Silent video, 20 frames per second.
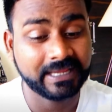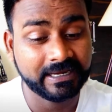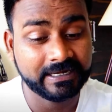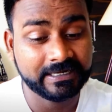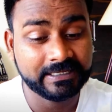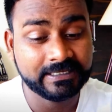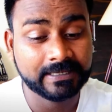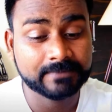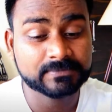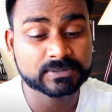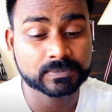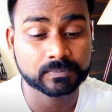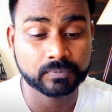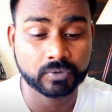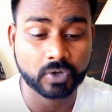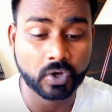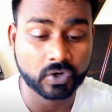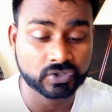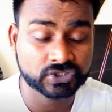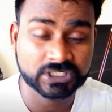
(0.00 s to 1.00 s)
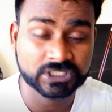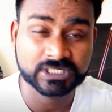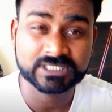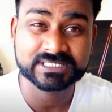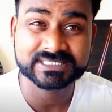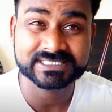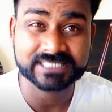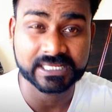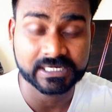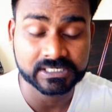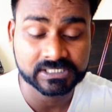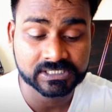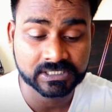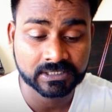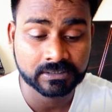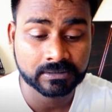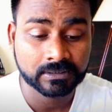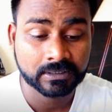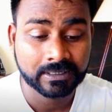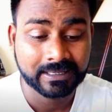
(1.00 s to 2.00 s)
NEM's Blockchain
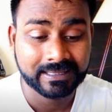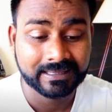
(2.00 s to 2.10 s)
Center